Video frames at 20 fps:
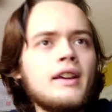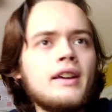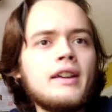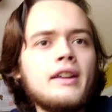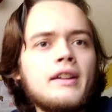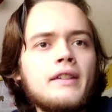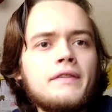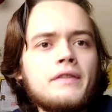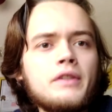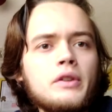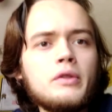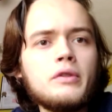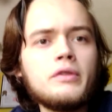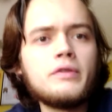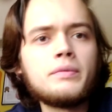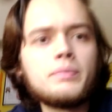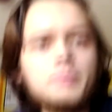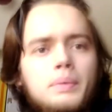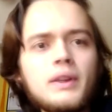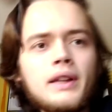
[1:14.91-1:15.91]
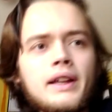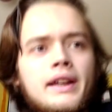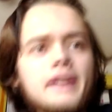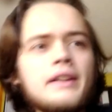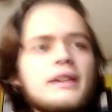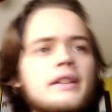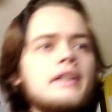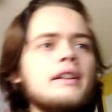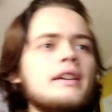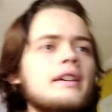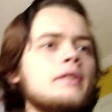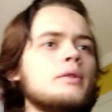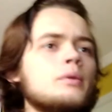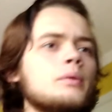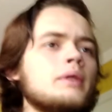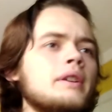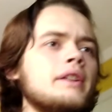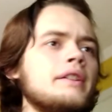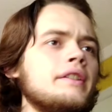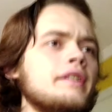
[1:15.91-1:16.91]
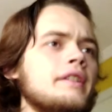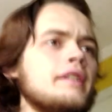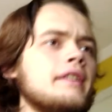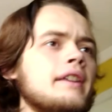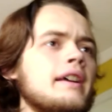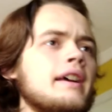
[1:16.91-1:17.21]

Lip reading: If you've played in recent